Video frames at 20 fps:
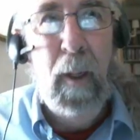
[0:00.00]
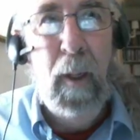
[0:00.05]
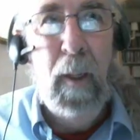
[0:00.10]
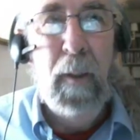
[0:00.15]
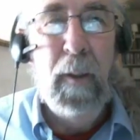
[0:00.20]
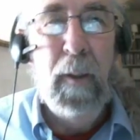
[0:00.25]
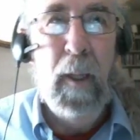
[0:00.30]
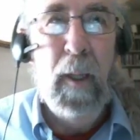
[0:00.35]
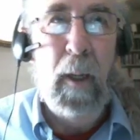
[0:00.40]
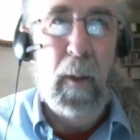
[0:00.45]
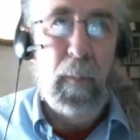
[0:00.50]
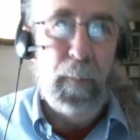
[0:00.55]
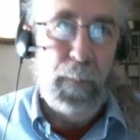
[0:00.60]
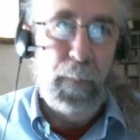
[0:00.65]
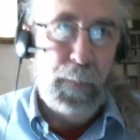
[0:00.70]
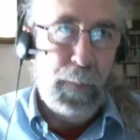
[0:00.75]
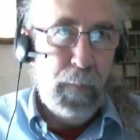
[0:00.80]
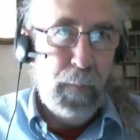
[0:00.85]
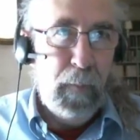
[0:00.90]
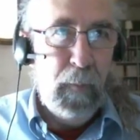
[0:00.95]
Now,
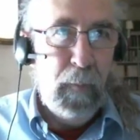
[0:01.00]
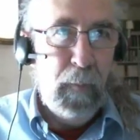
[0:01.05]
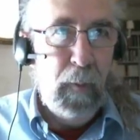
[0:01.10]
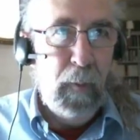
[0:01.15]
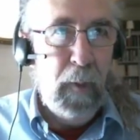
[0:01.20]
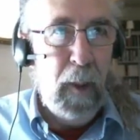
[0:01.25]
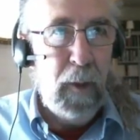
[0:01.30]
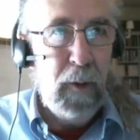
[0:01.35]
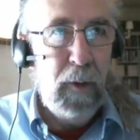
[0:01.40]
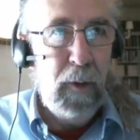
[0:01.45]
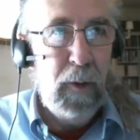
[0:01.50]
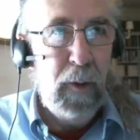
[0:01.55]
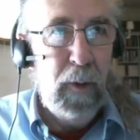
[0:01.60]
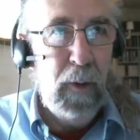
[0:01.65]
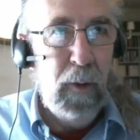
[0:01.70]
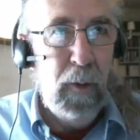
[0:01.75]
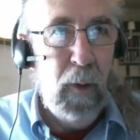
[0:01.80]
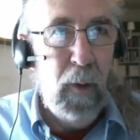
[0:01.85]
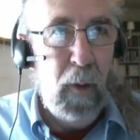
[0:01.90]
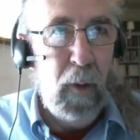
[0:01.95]
that's
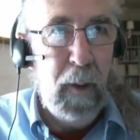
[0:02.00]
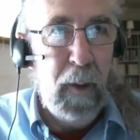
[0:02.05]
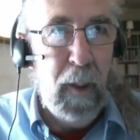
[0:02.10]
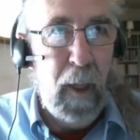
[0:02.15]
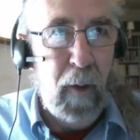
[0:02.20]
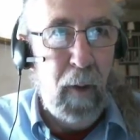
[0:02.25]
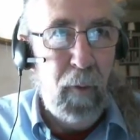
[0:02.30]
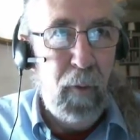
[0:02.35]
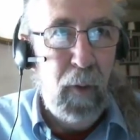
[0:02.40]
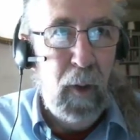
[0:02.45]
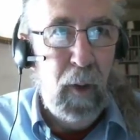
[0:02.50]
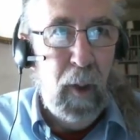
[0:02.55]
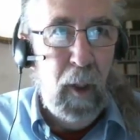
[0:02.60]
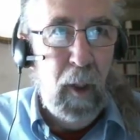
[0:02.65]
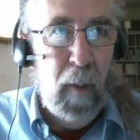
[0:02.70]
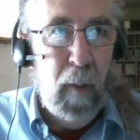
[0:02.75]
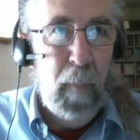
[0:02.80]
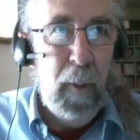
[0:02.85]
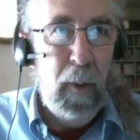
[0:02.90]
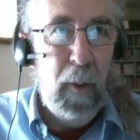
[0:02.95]
not enough,
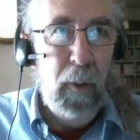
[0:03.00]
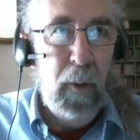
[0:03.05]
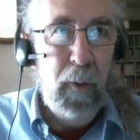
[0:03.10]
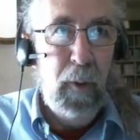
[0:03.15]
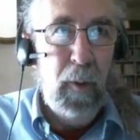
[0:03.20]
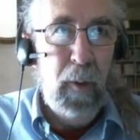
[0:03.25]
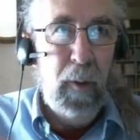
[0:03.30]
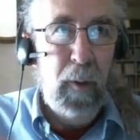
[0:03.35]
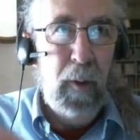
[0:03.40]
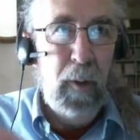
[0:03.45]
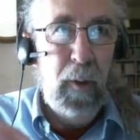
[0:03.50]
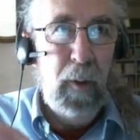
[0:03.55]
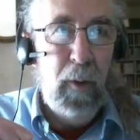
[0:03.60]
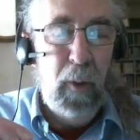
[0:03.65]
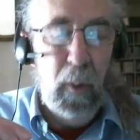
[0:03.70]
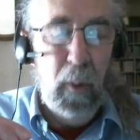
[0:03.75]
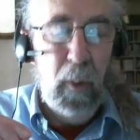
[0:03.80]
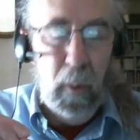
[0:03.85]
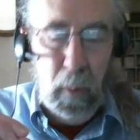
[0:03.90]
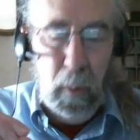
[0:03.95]
because
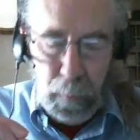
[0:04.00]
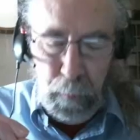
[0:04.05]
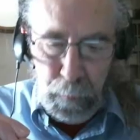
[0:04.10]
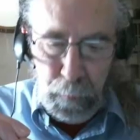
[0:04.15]
to